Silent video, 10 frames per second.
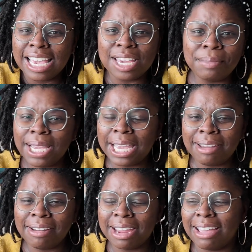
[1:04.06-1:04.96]
in my
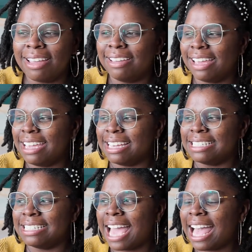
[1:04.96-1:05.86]
area,
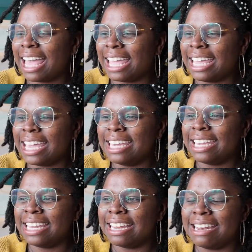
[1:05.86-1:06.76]
and I
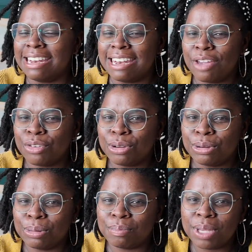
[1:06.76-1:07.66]
had
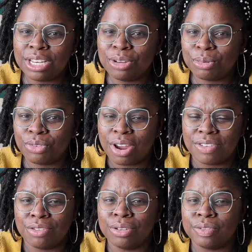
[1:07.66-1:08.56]
never been here before. I've
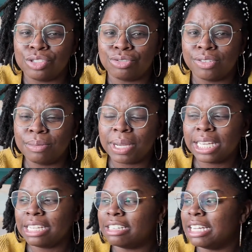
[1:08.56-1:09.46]
never even driven by
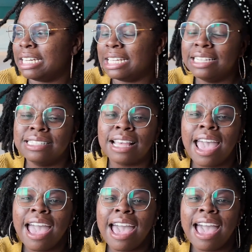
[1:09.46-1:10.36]
here, and it is
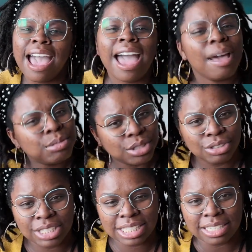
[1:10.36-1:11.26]

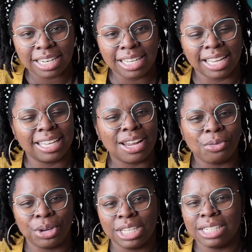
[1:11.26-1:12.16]
absolutely stunning. I cannot
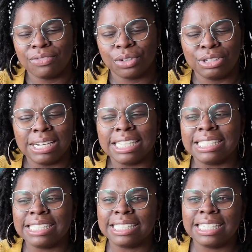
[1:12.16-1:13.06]
wait for you guys
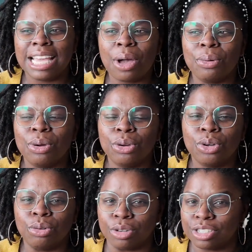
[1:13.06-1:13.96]
to see how
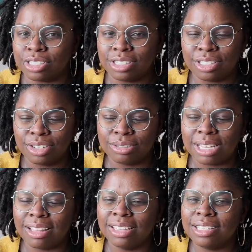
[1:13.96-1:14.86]
gorgeous this
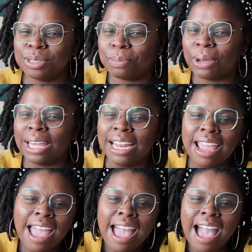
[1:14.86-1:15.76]
hotel is. But
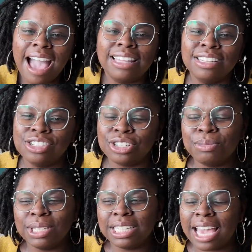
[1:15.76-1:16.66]
I have
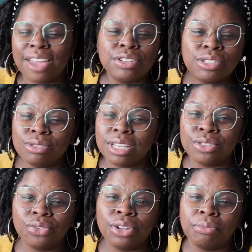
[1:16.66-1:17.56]
a suitcase
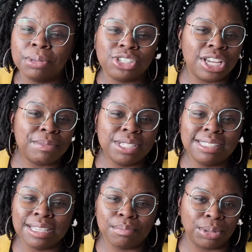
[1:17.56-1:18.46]
full of pajamas
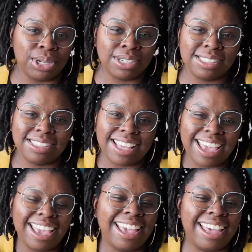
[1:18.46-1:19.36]
and books,
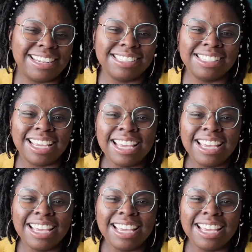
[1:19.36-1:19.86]
and